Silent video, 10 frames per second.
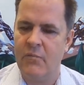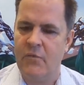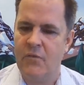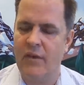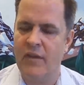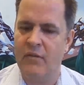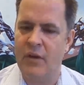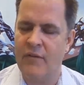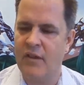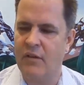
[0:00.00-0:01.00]
So I think
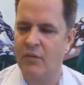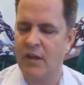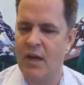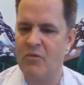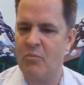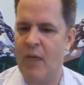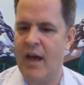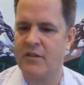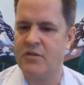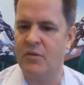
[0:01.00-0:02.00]
everything really comes
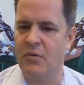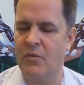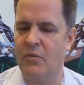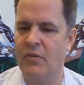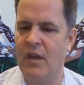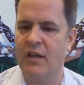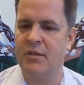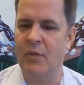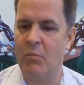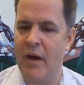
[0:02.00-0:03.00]
back to the
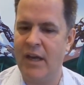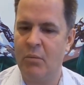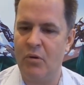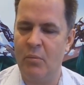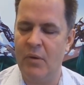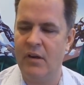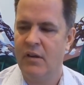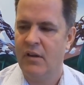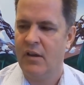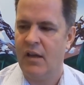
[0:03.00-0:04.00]
ultimate mining permit,
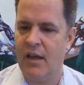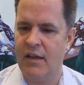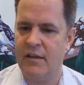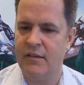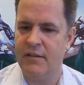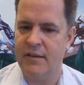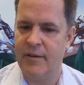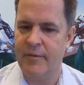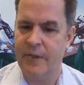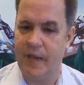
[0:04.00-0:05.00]
and
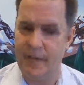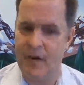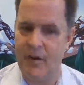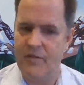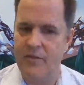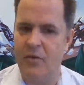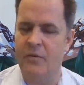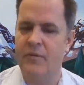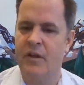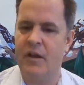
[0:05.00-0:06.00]
then also
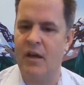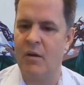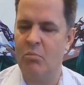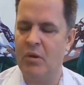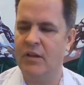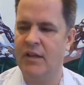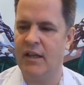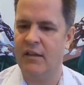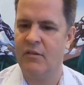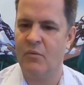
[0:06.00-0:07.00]

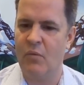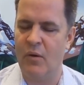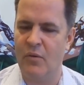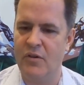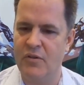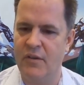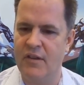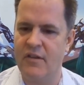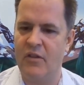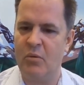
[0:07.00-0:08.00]
building while we're doing
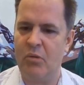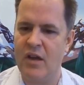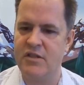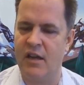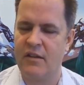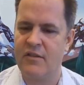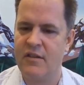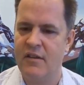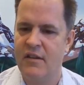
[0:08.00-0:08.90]
these other projects.